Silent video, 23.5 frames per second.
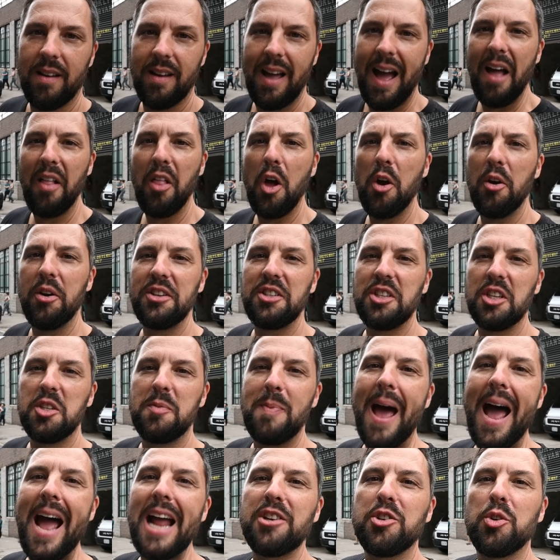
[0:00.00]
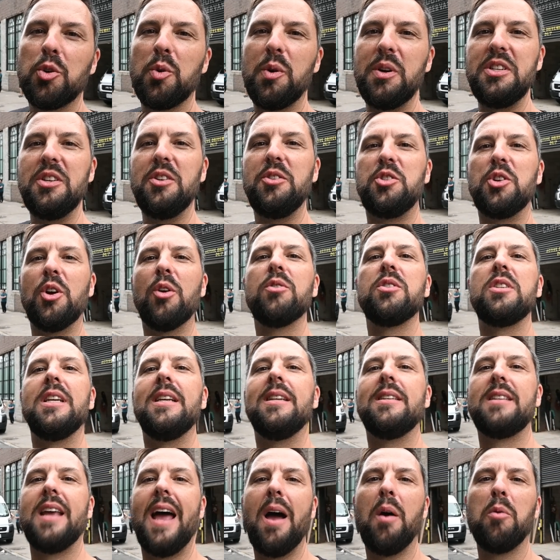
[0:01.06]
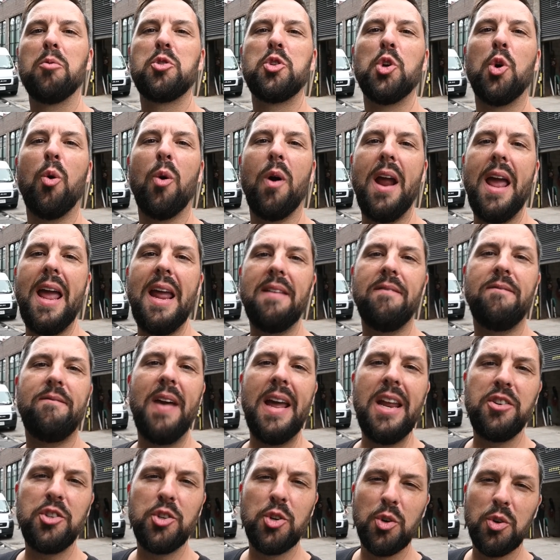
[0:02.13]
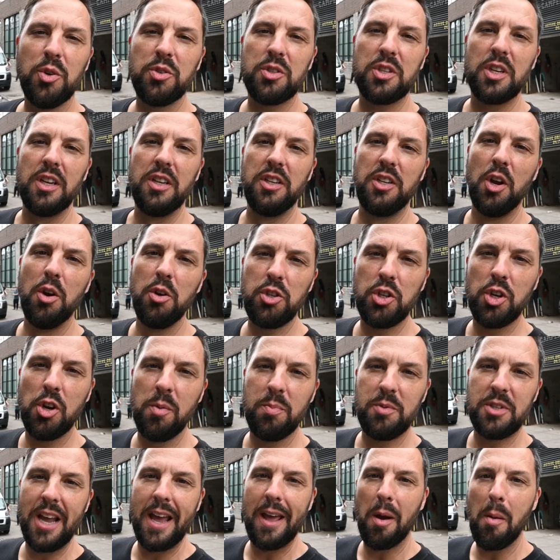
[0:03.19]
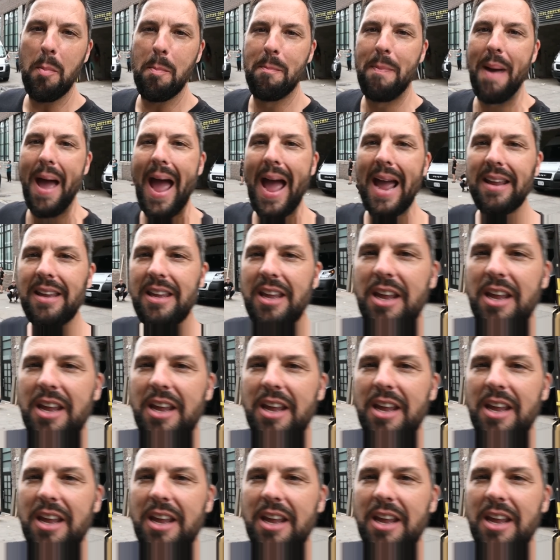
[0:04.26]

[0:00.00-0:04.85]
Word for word: Hello, this is Patrick with New Jersey's Outdoor Adventures YouTube channel, back